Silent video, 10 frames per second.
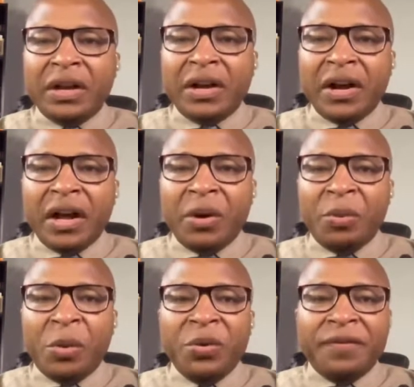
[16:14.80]
Uh,
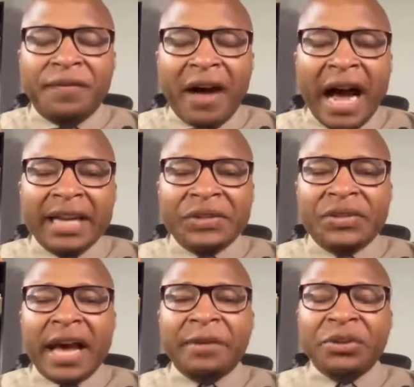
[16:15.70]
what we find
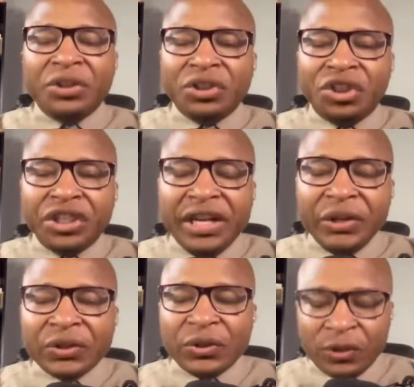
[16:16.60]
is that
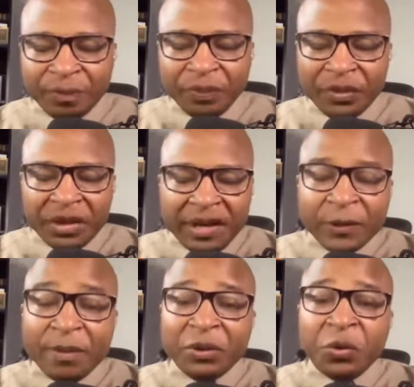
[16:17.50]
Jesus,
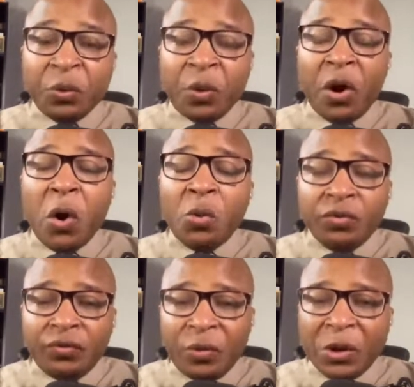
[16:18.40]
he's been
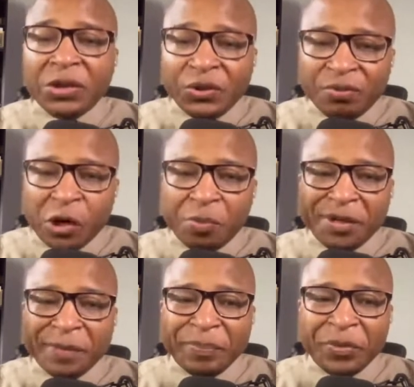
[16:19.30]
grown for this
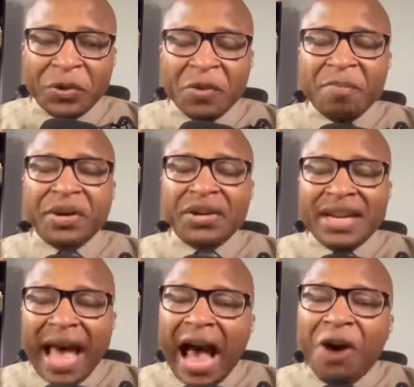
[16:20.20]
moment, but
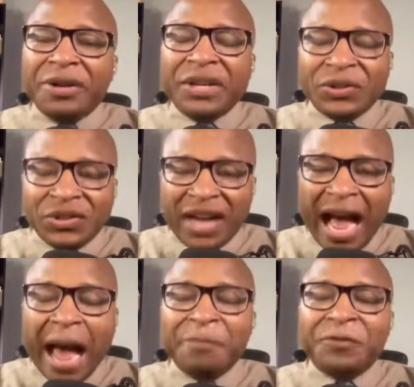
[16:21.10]
now it's
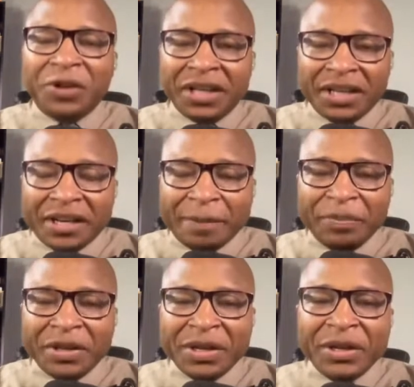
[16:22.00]
time for
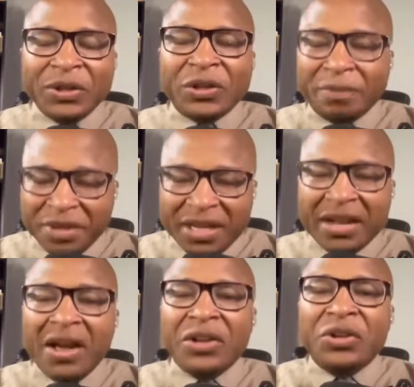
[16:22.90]
him to
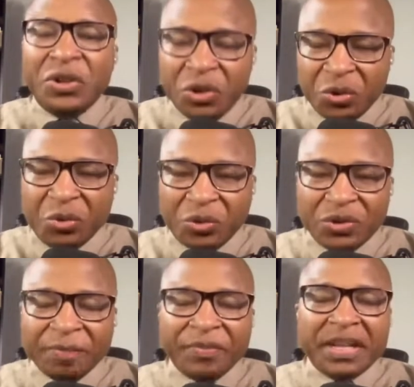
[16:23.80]
be
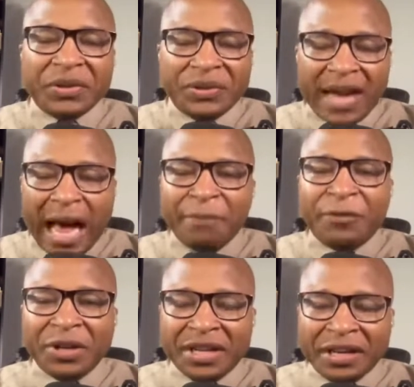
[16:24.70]
used. It's time
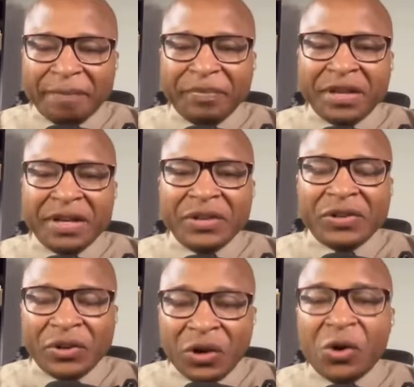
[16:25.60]
for him
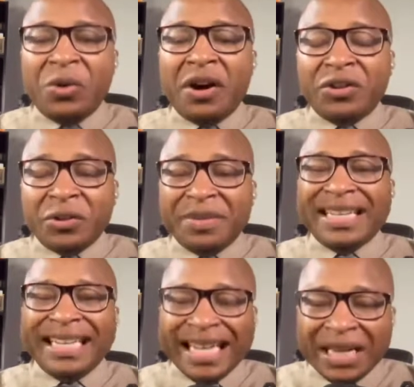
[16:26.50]
to go uh, to
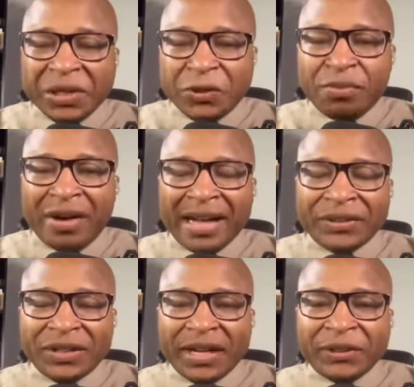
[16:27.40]
begin this
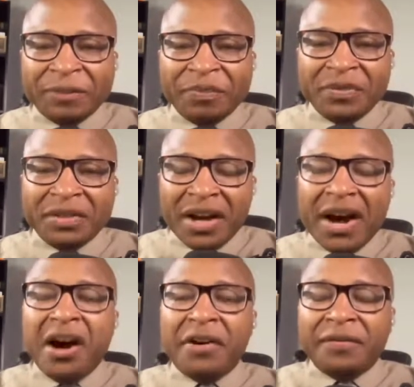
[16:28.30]
process
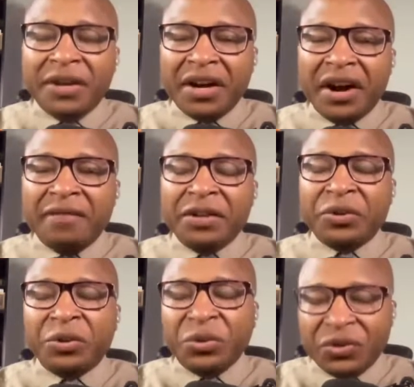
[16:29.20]
of of the
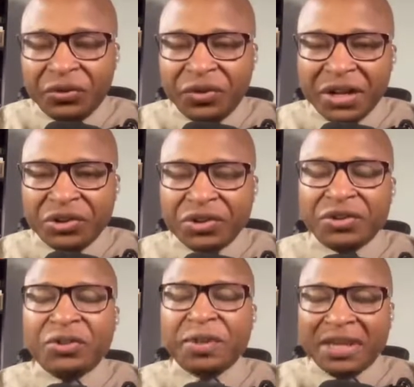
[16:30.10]

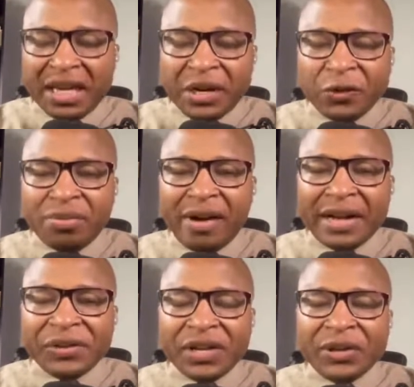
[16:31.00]
crucifixion to begin this
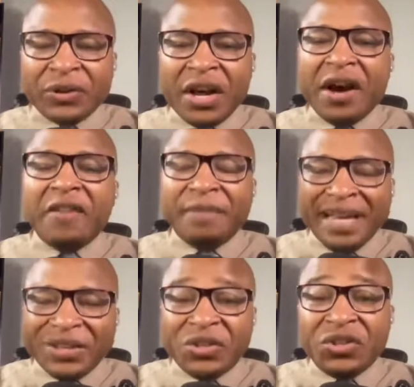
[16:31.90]
process of
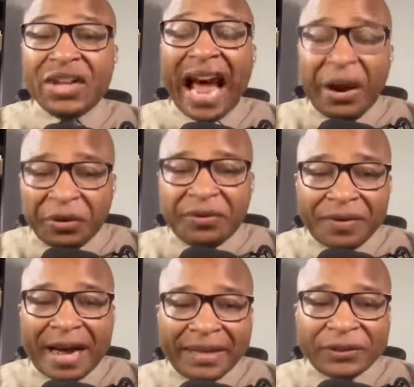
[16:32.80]
being
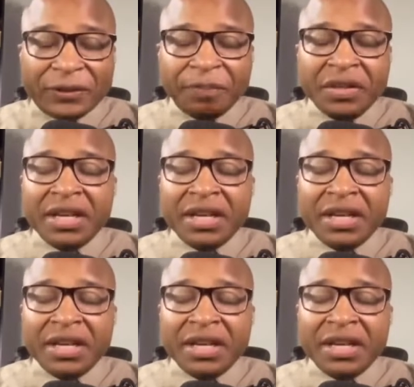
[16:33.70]
sacrificed.